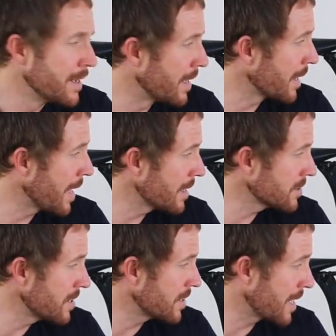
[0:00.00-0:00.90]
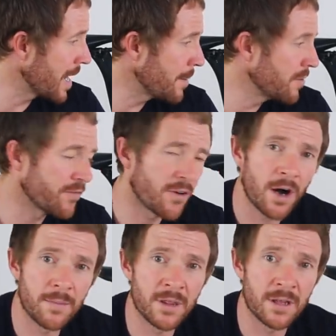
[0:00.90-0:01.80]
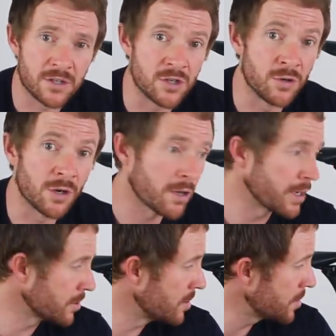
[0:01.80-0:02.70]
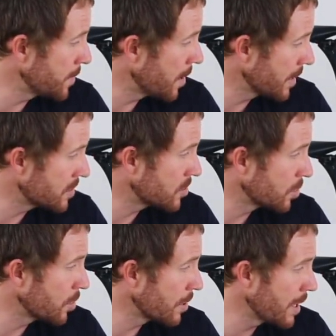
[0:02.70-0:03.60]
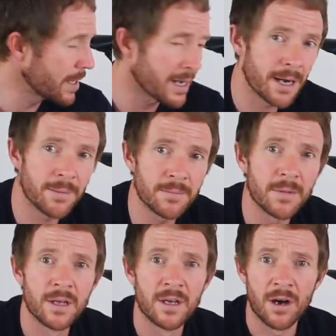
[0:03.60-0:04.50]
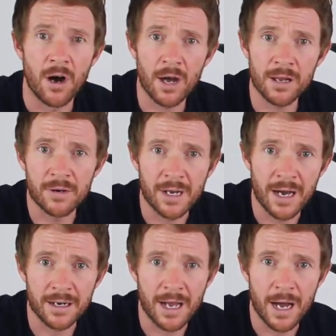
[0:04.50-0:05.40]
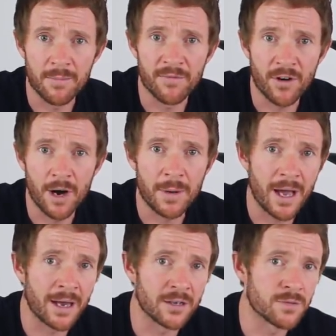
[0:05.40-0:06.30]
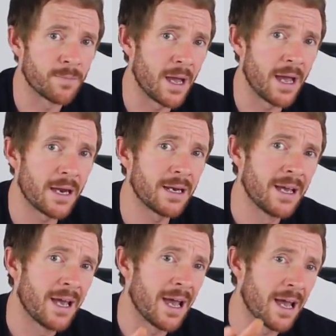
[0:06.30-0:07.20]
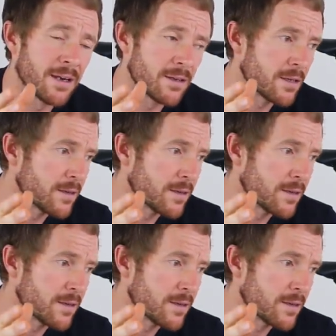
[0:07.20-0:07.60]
Now, lastly, the carbon fiber that's utilized on this bike is Toray carbon, highly regarded carbon fiber out of Japan, and